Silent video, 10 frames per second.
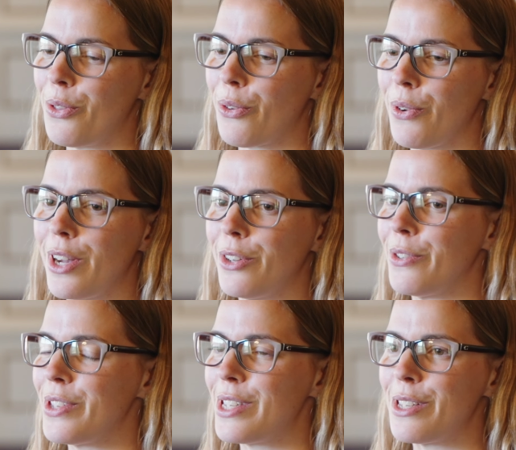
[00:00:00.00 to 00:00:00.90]

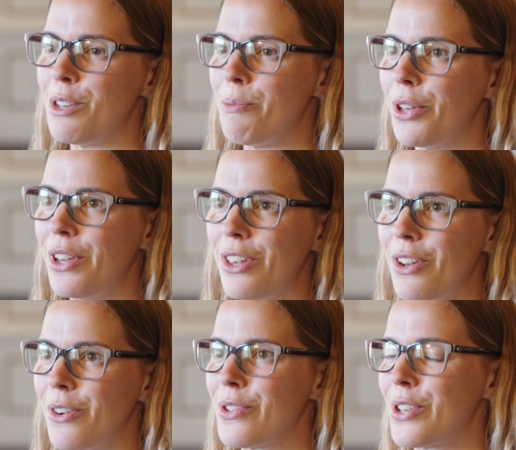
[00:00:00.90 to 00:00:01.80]
360 million
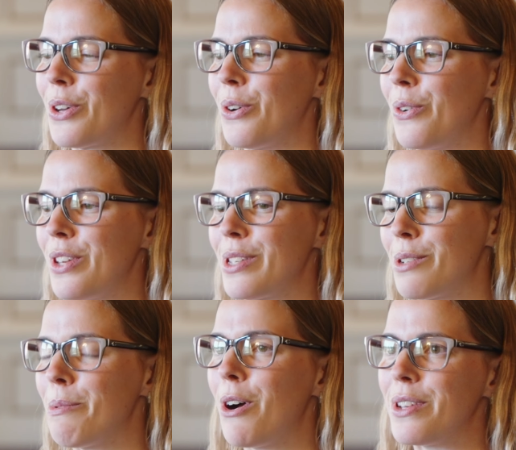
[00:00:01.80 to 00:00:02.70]
years ago, this
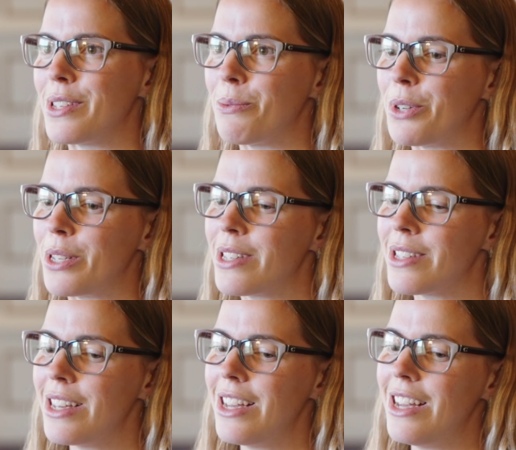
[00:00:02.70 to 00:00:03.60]
deposit
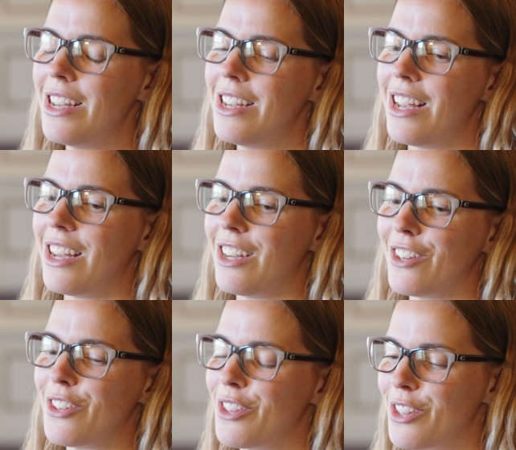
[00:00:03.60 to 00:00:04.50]
was,
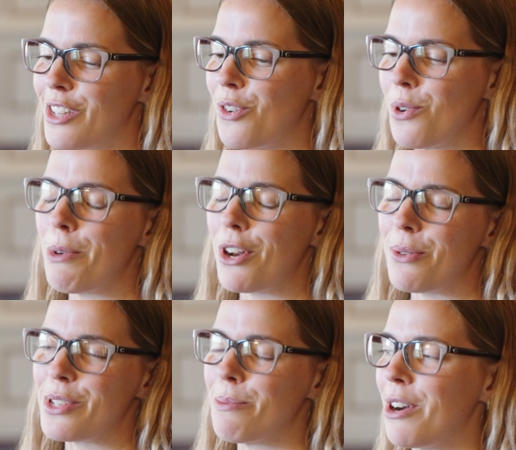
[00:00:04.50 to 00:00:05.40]
the ore body
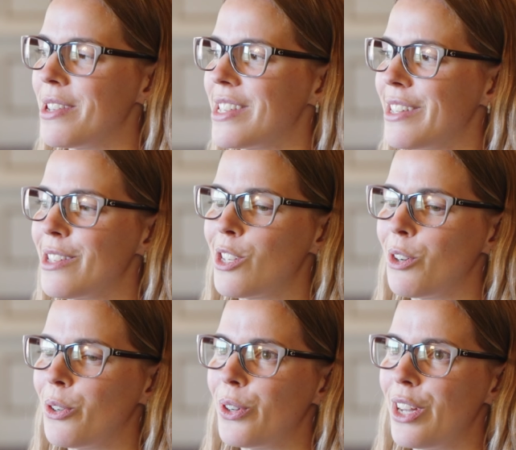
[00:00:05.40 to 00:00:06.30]
was deposited.
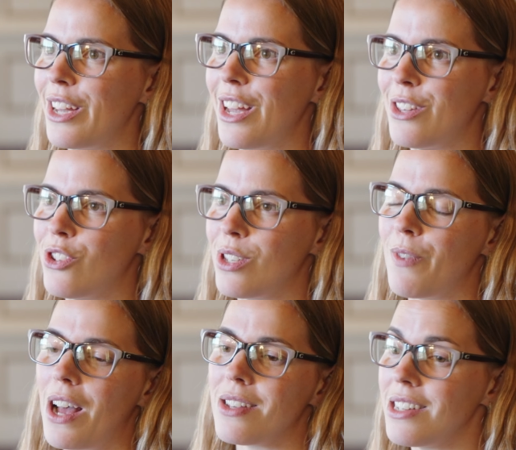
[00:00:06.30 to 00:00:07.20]
So it's just
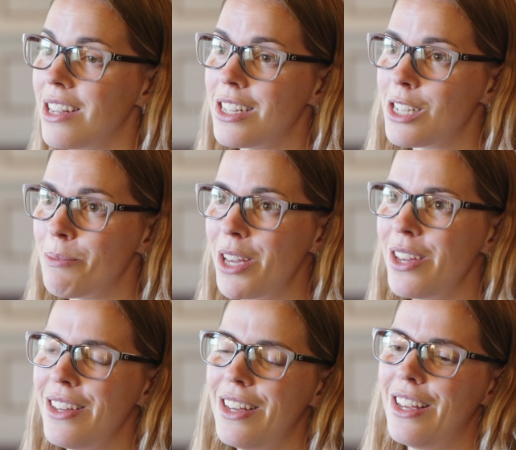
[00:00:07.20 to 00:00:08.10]
fascinating to
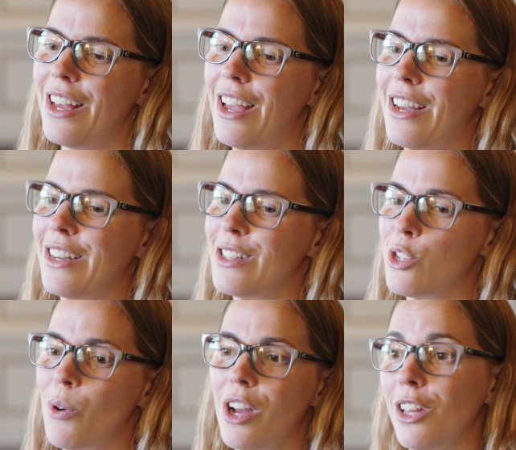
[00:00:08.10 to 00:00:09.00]
me, and
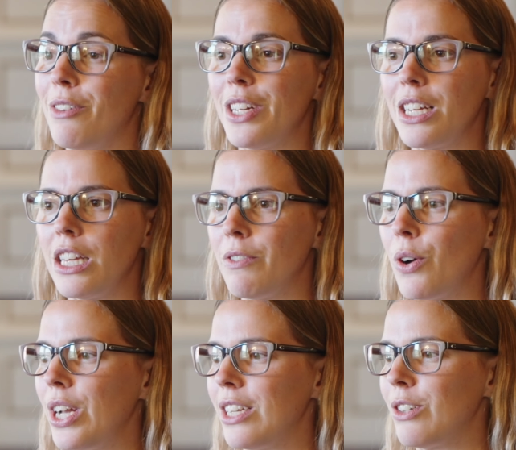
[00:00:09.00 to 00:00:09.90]
so I love it. I love
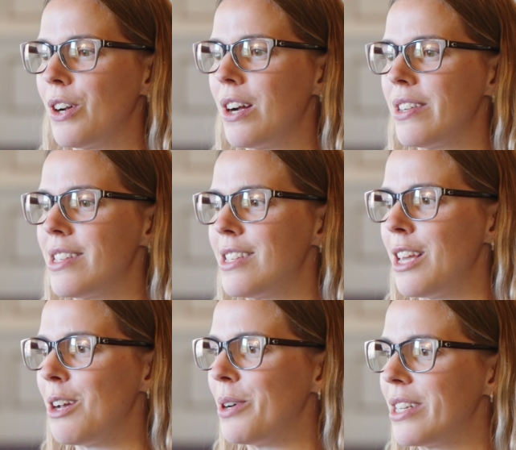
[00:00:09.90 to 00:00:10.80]
going underground and
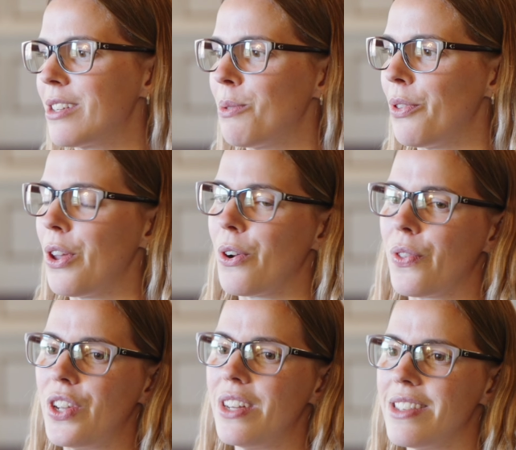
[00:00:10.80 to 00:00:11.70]
seeing what the
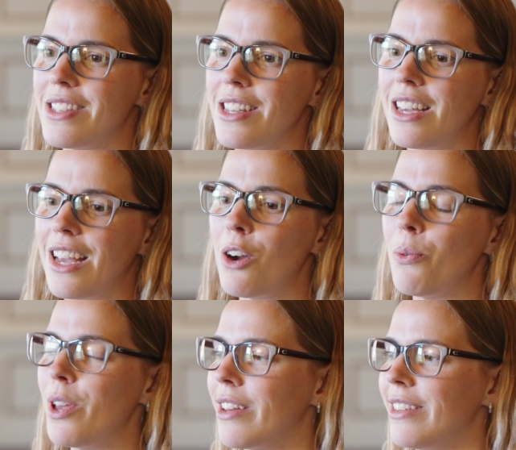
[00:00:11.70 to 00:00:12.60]
earth did and seeing how
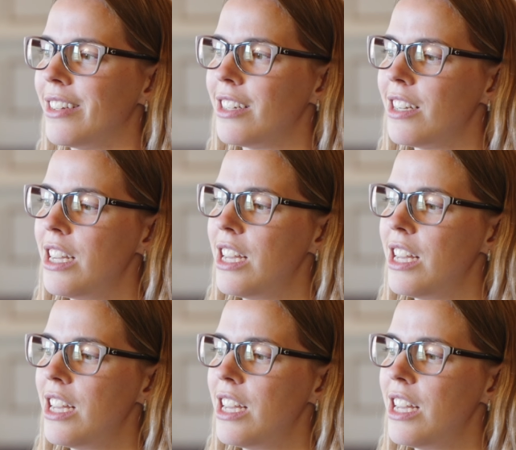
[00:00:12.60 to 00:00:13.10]
we can,